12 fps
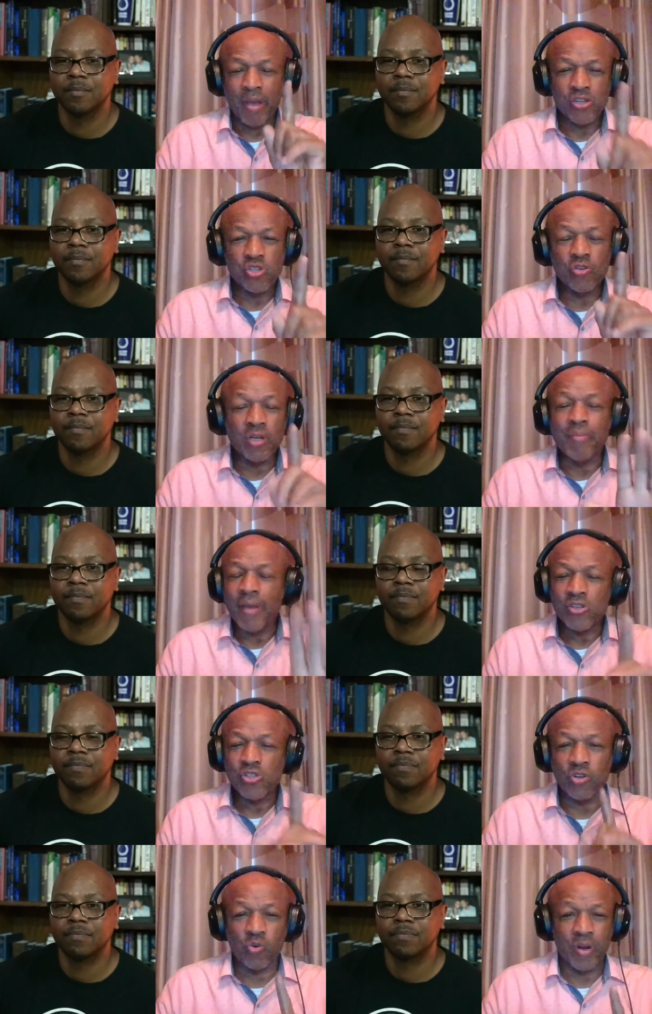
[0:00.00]
Speaker 1: Let me ask you.
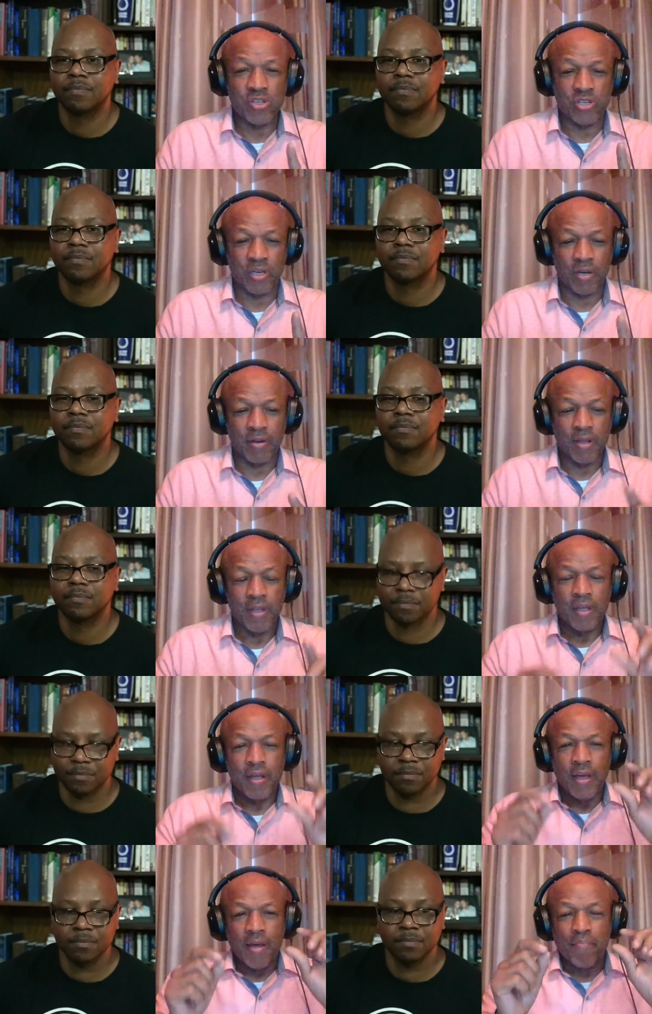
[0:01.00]
Let me ask you a question. Mm
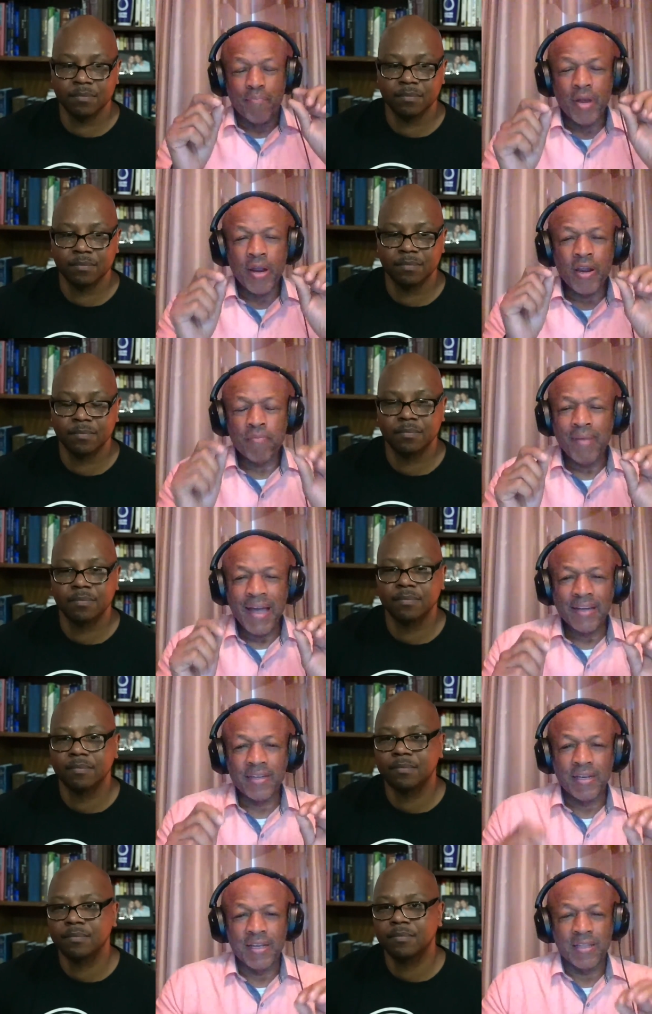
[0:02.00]
-hmm. Mary
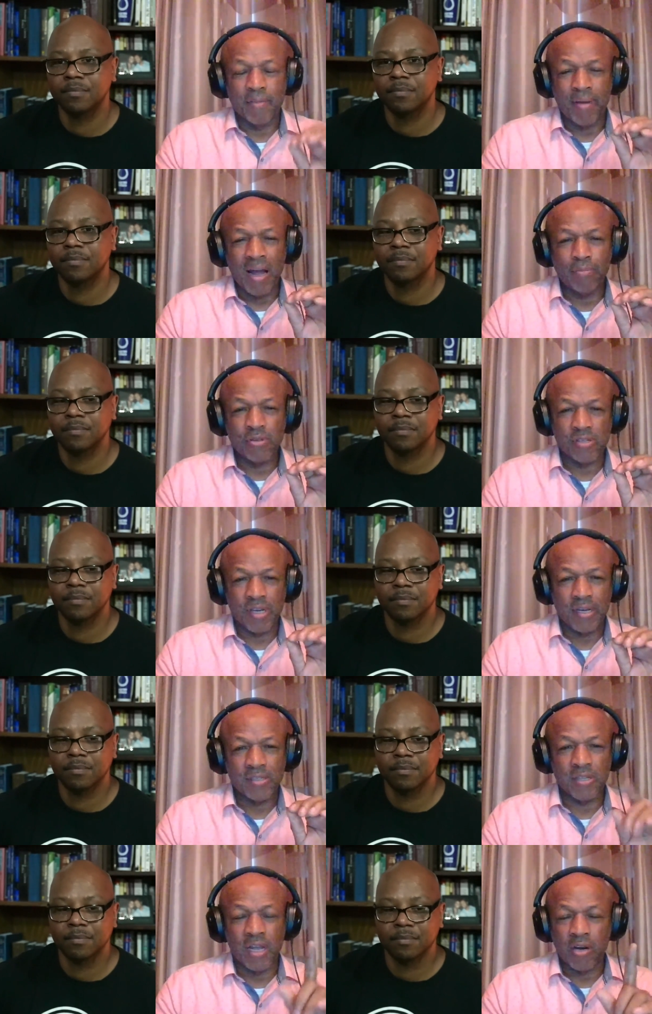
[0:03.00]
Magdalene, the Bible
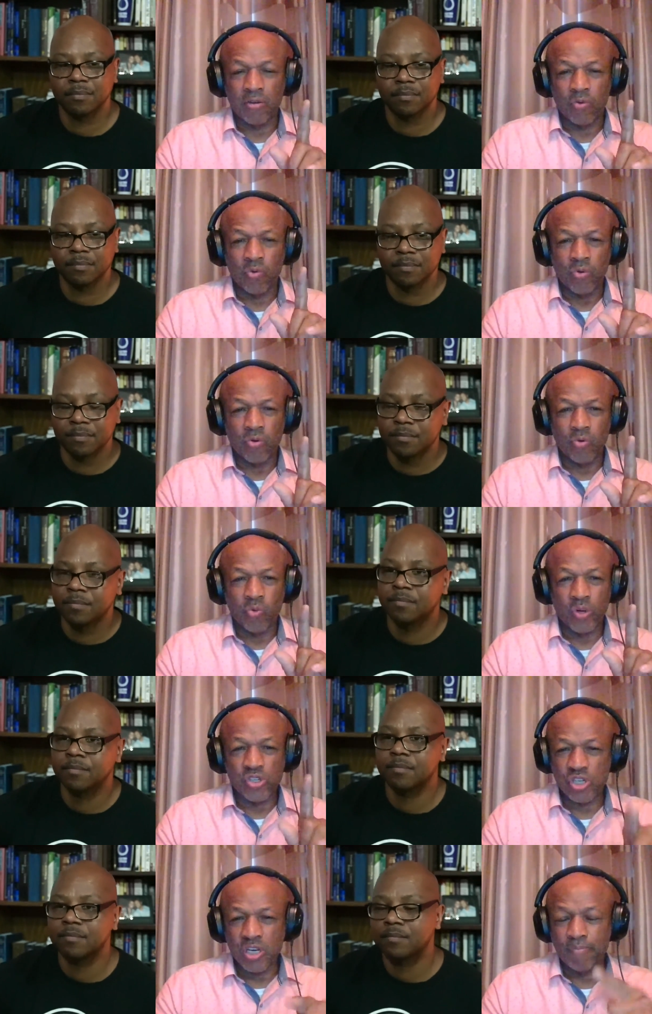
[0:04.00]
says. Now,
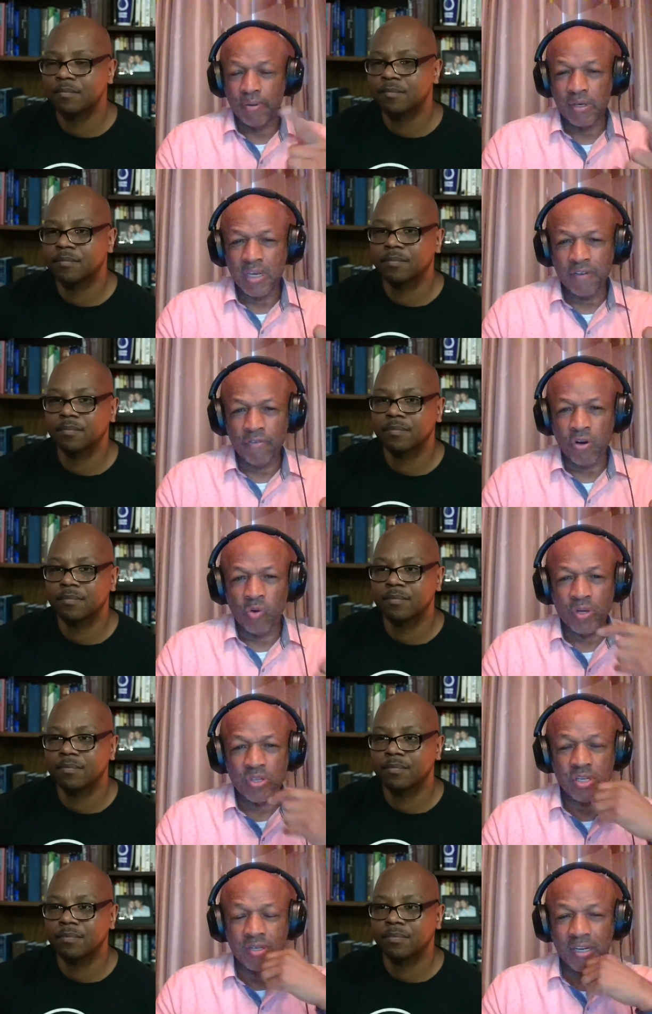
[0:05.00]
was she a believer
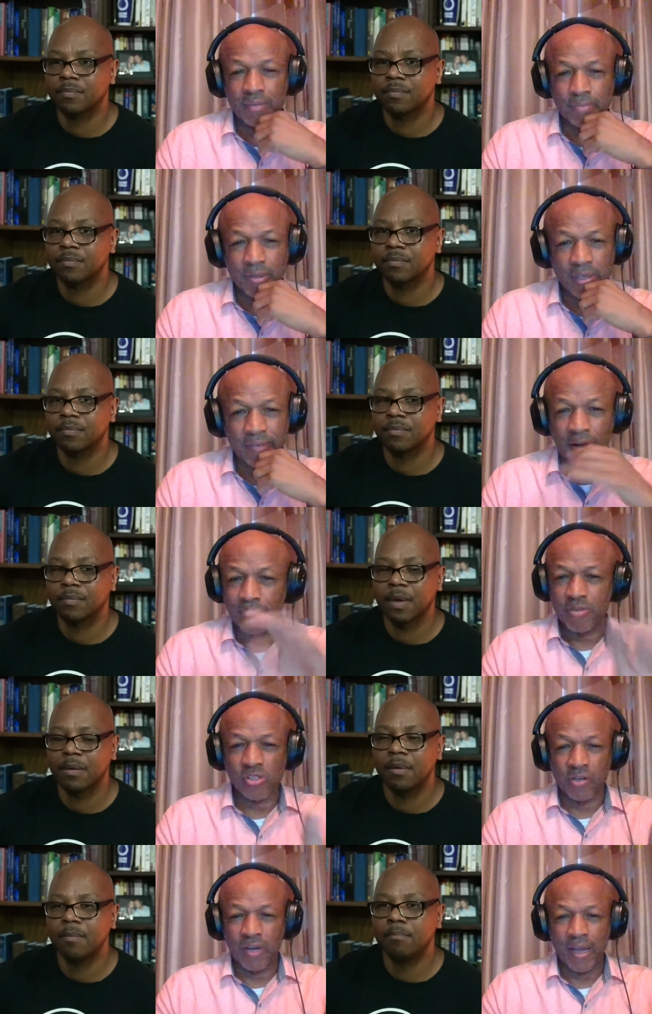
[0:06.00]
or was she not a
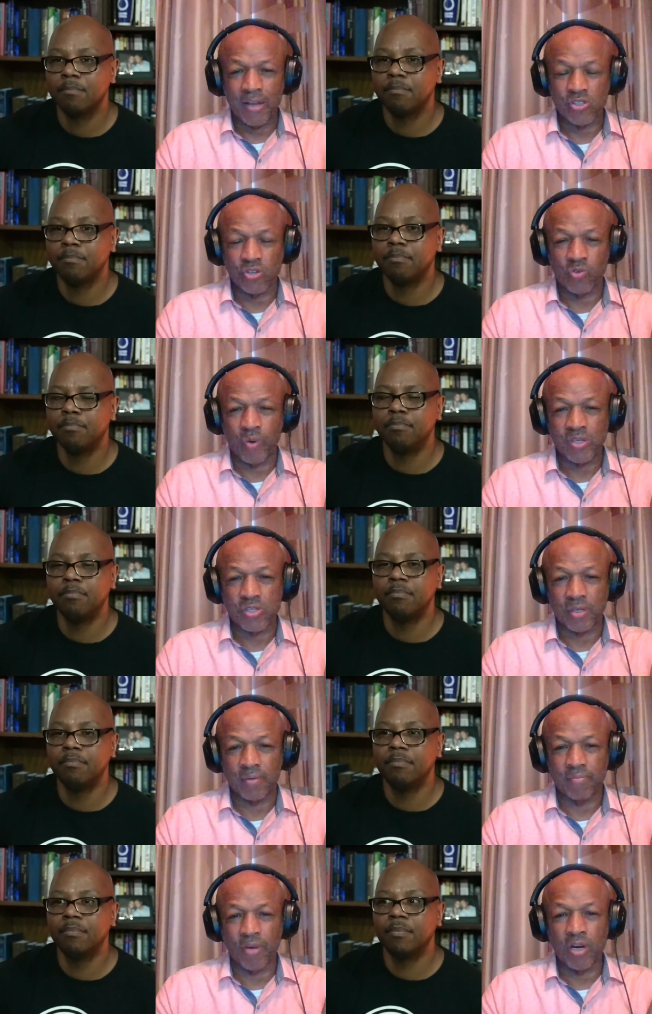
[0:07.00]
believer? I'm just going to ask you a
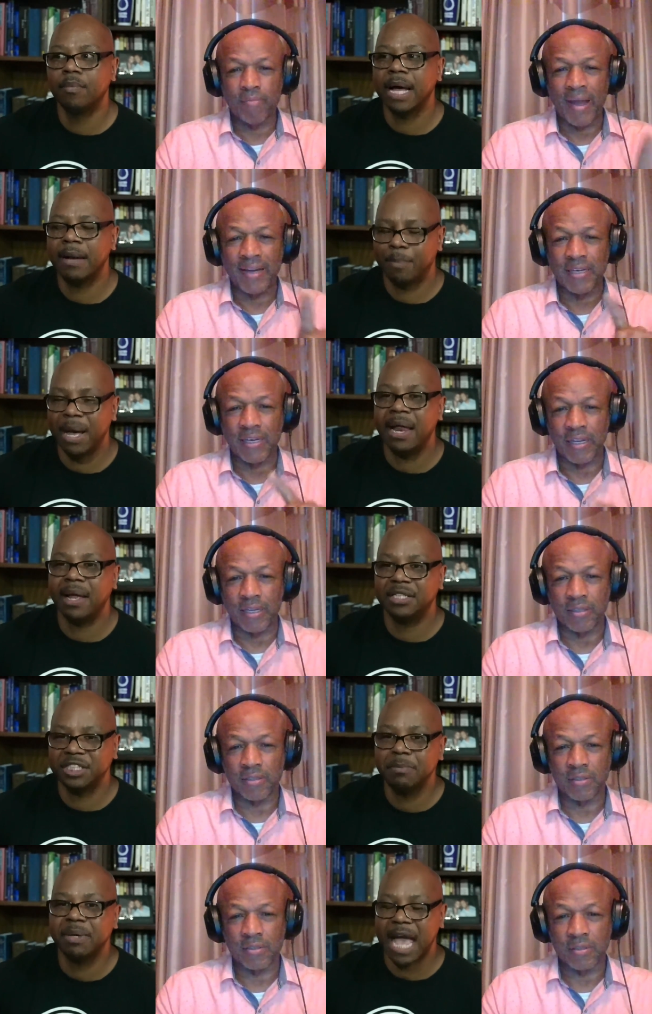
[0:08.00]
question. Mary Magdalene.
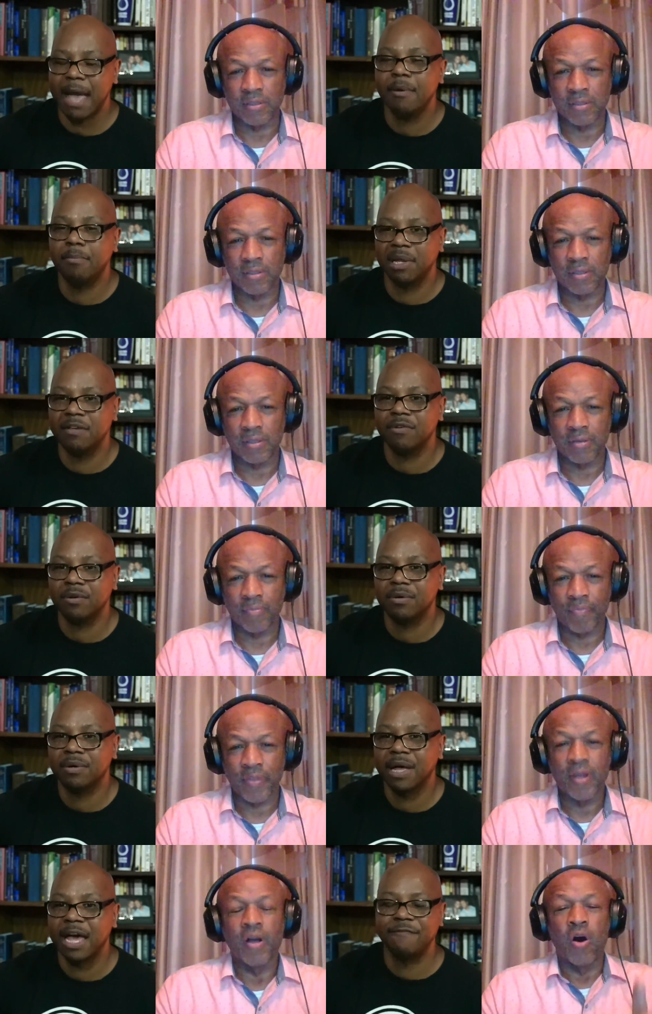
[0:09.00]
She became a believer.
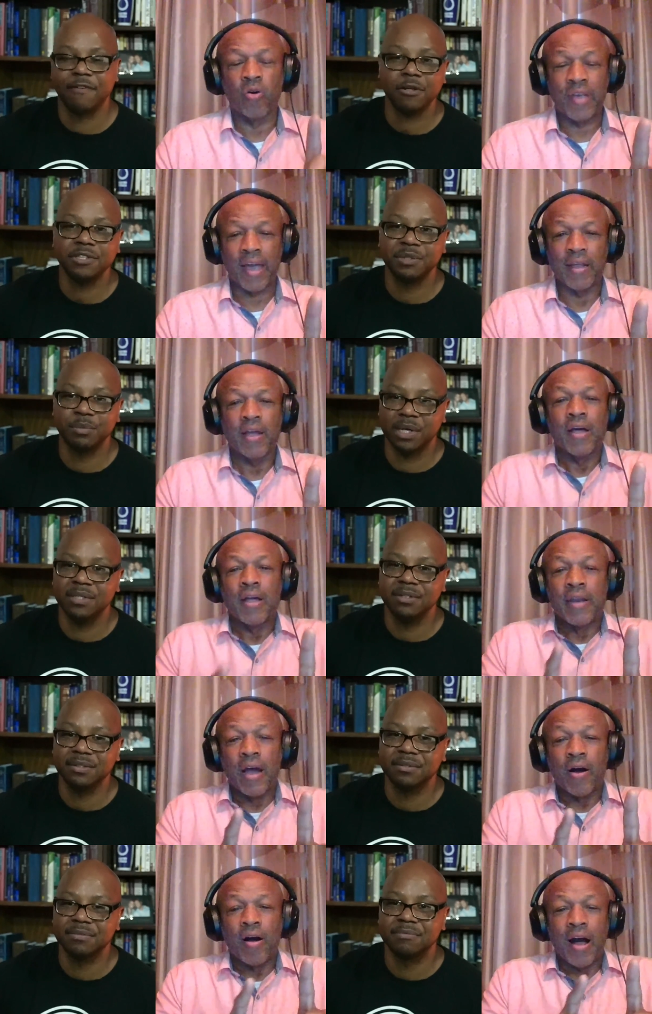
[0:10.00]
At first, okay. she wasn't.
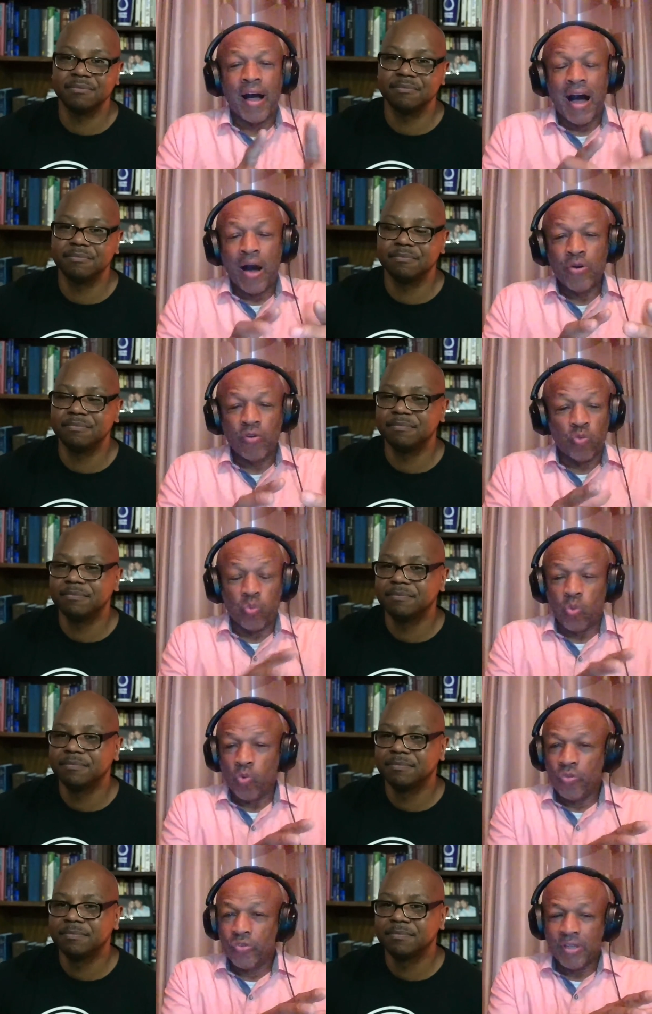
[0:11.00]
Now, out
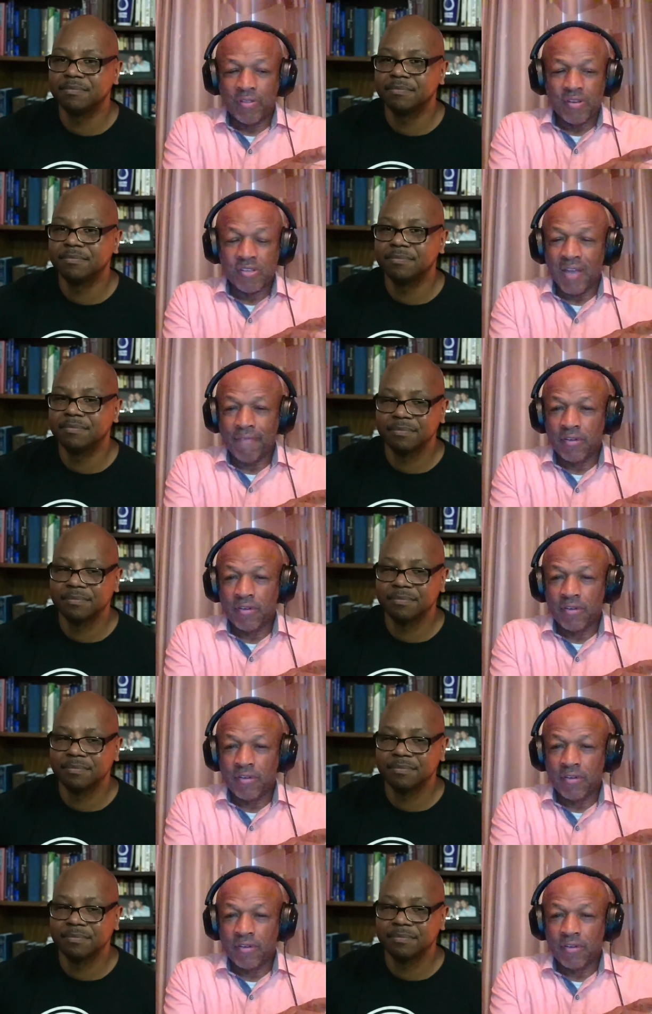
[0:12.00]
of did the